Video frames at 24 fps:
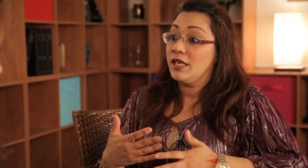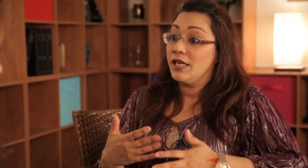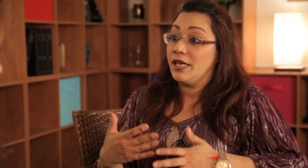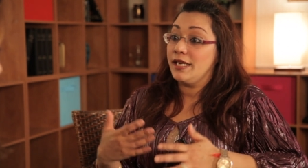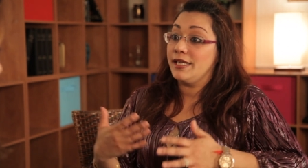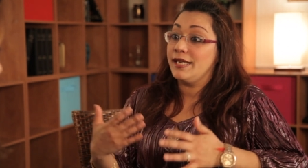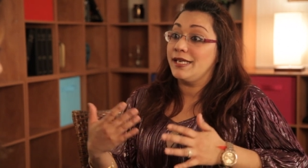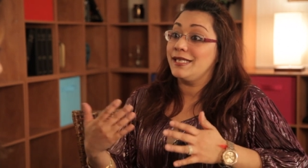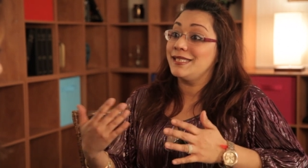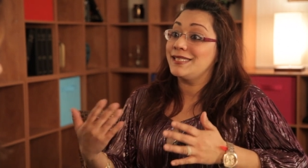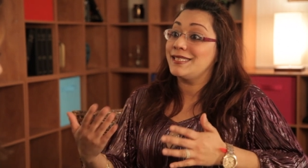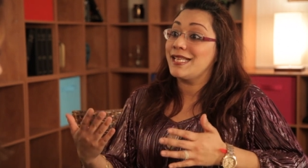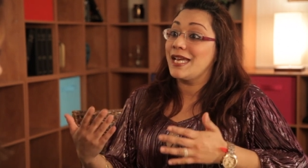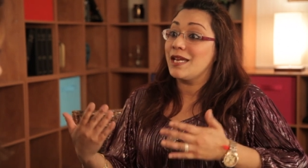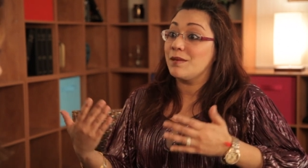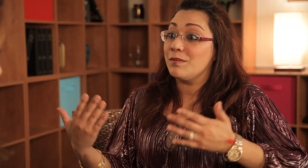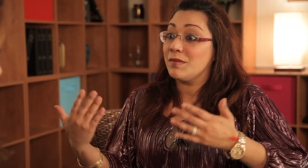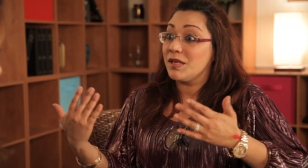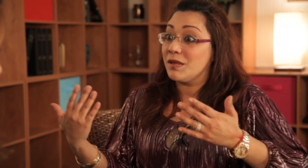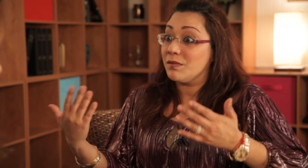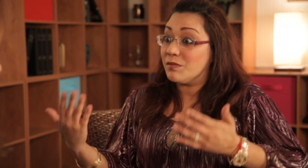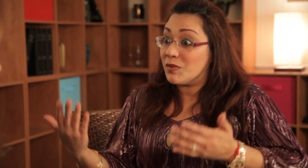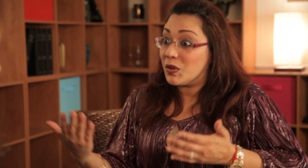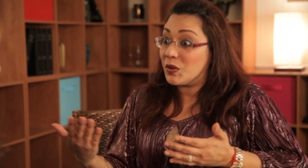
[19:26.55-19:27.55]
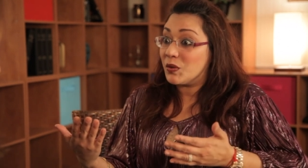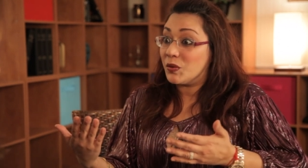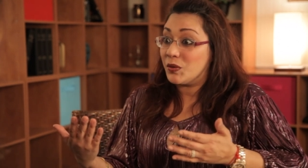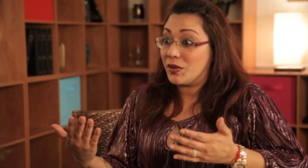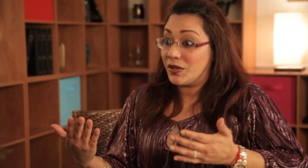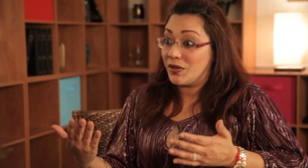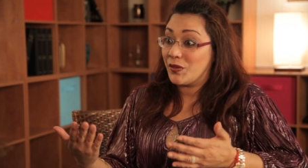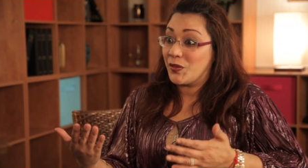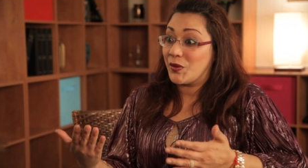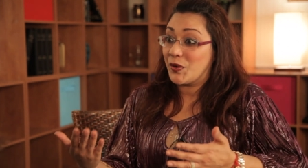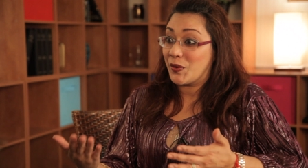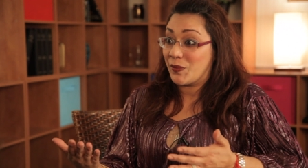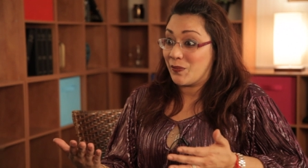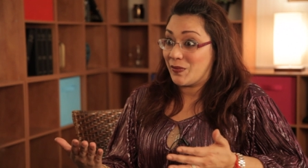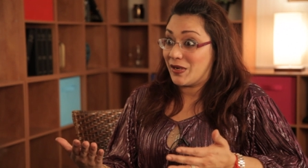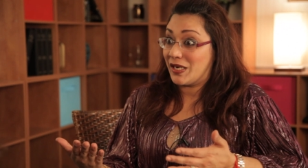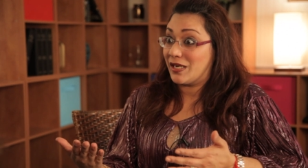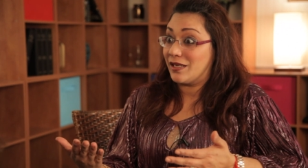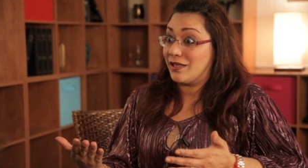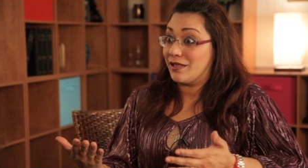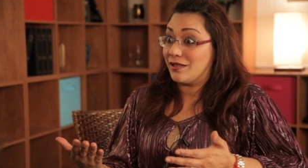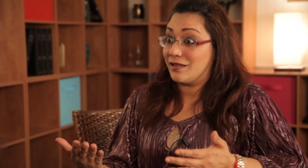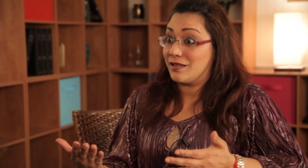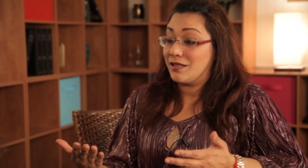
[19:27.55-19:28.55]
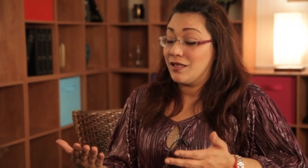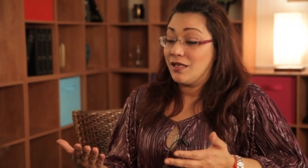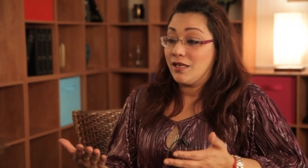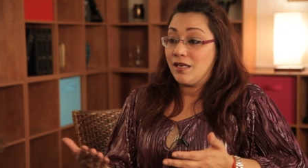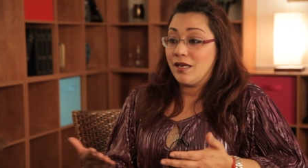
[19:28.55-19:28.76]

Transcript: an excitement mode in their mind.